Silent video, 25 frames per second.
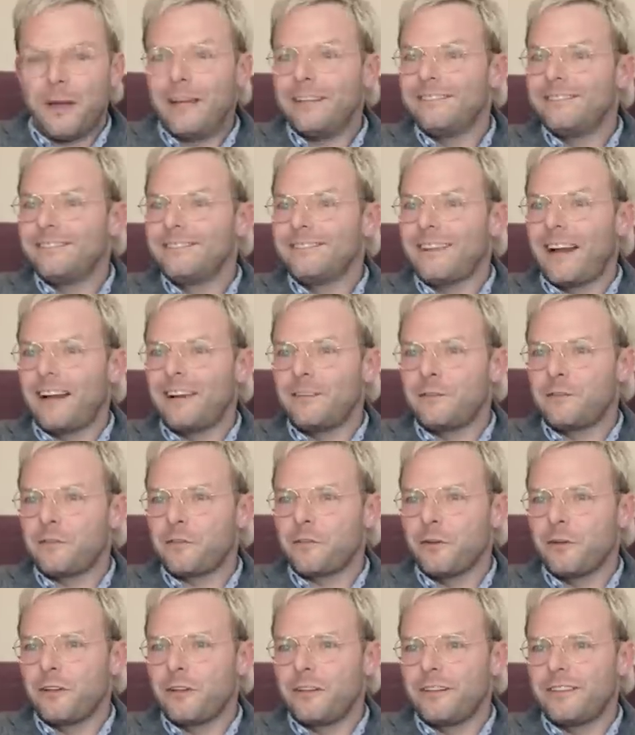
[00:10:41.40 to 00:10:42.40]
a woman.
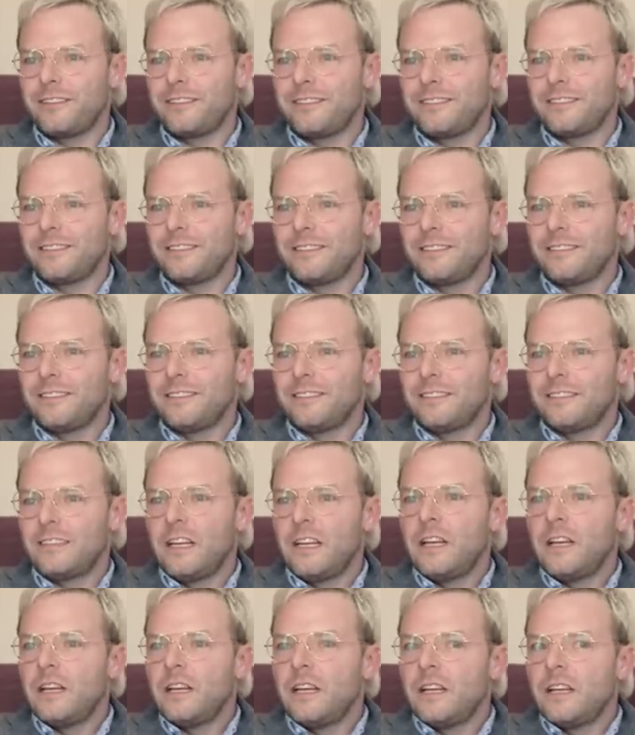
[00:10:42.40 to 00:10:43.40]
But what is that?
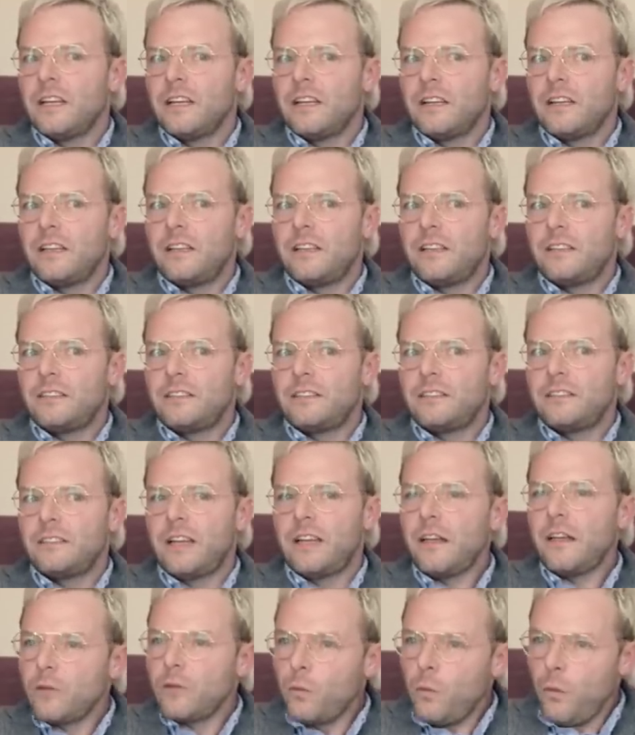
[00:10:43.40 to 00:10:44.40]

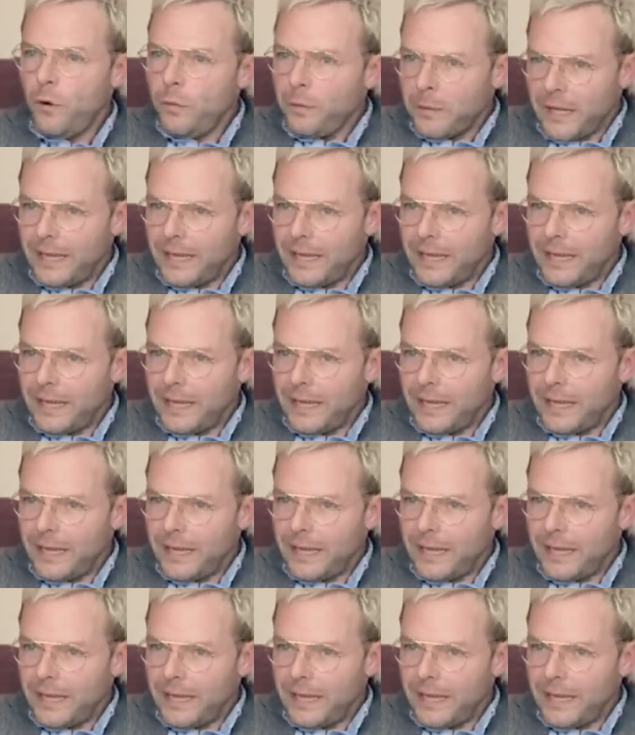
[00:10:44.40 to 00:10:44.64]
As a